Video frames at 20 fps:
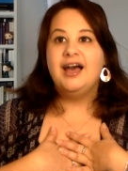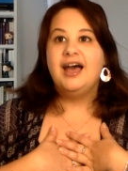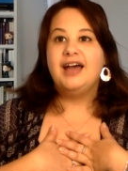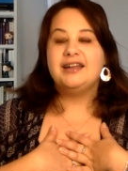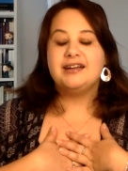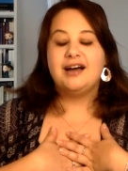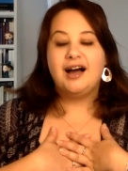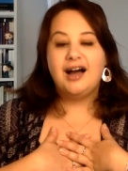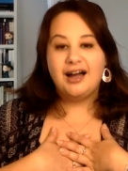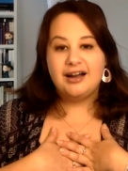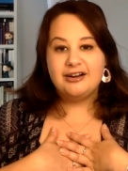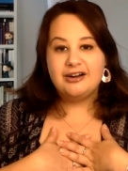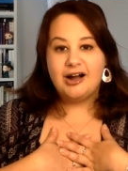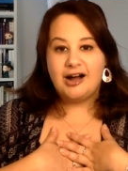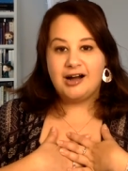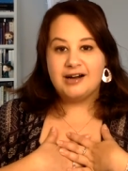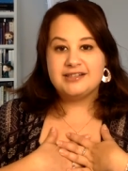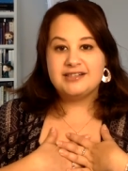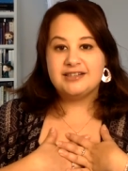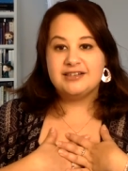and the higher
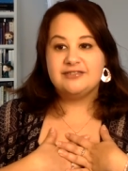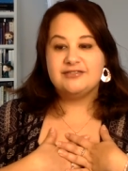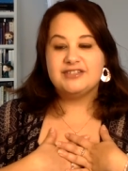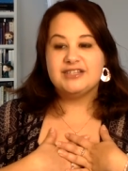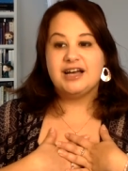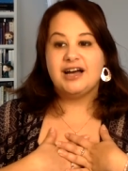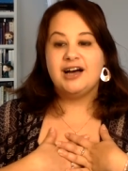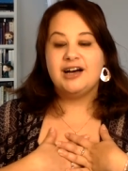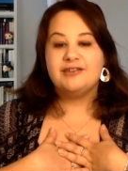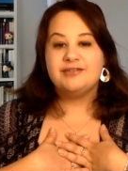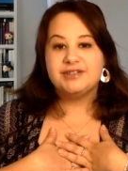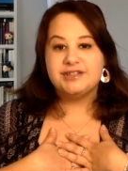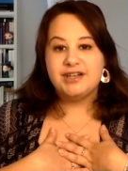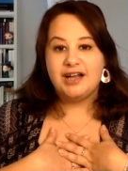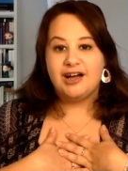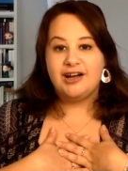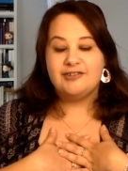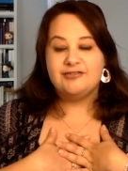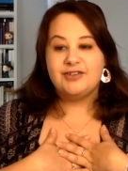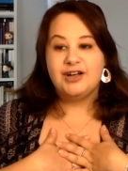octaves of
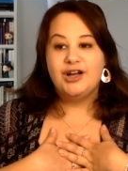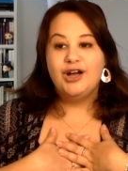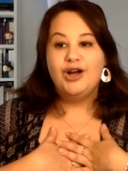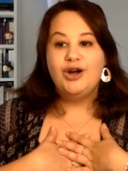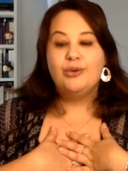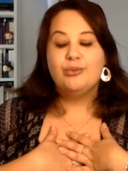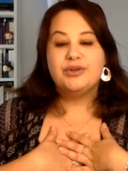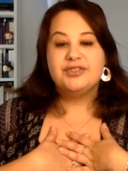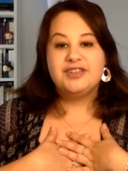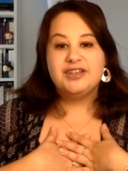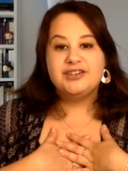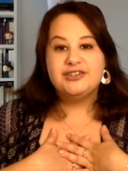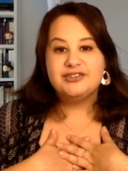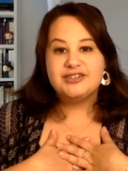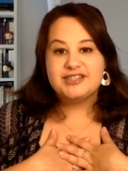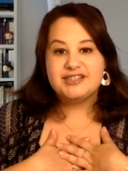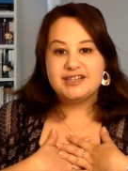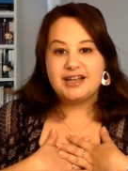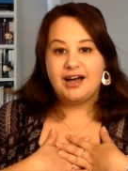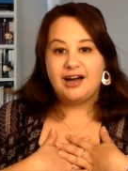love within
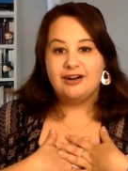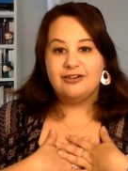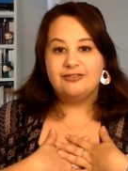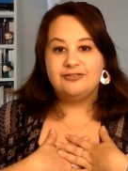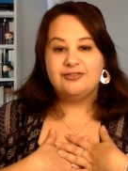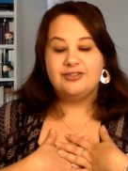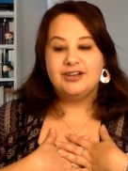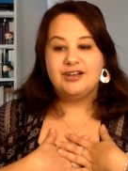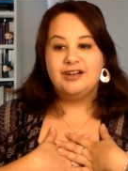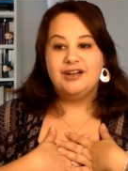yourself